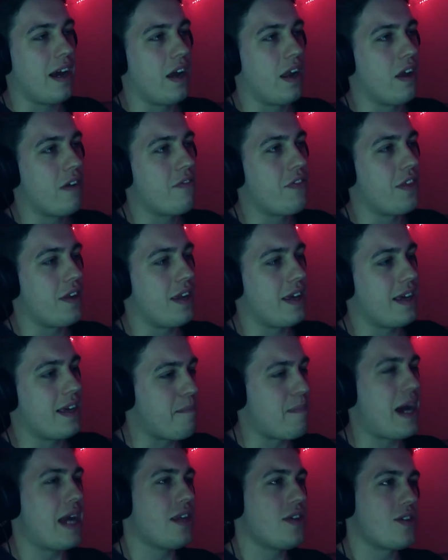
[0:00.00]
I love that it
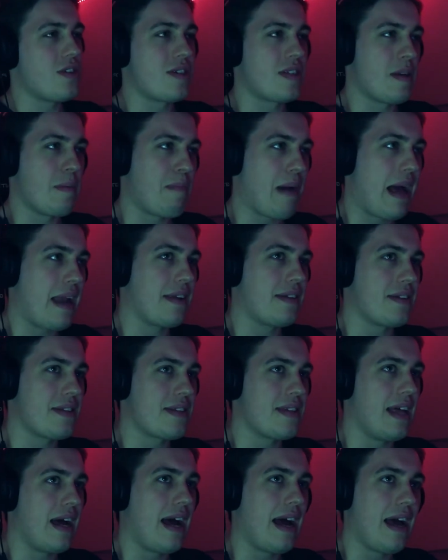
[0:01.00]
manages to
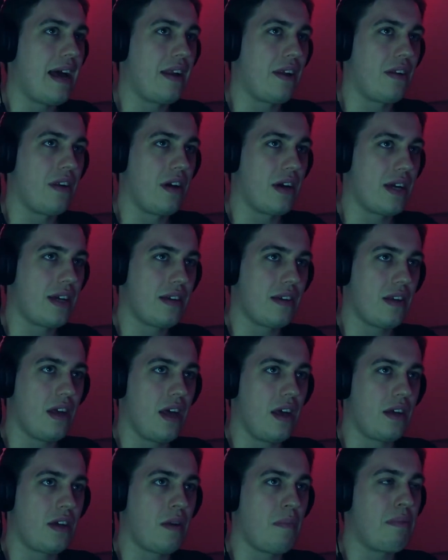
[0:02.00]
balance that and like
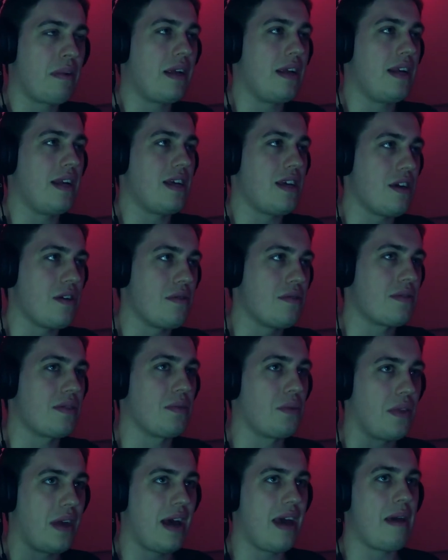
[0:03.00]
completely use
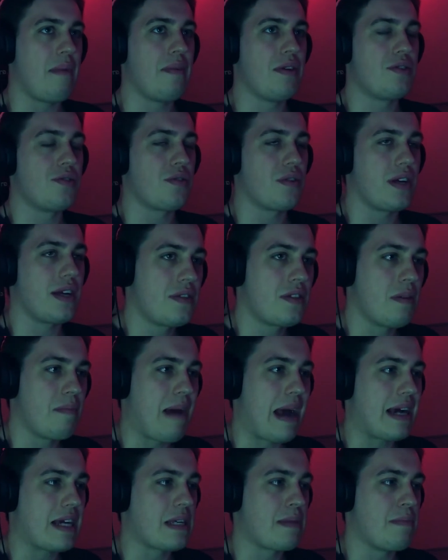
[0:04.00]
all that imagery to
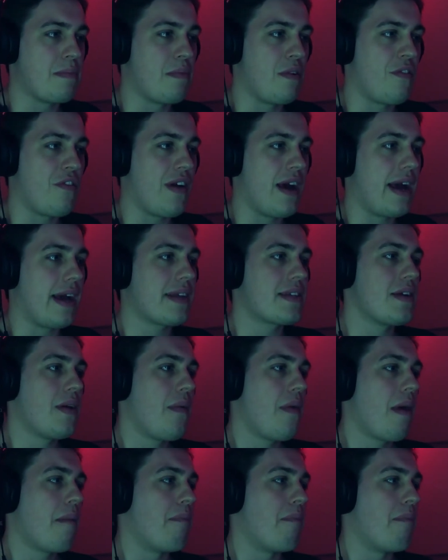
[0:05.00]
maximum effect,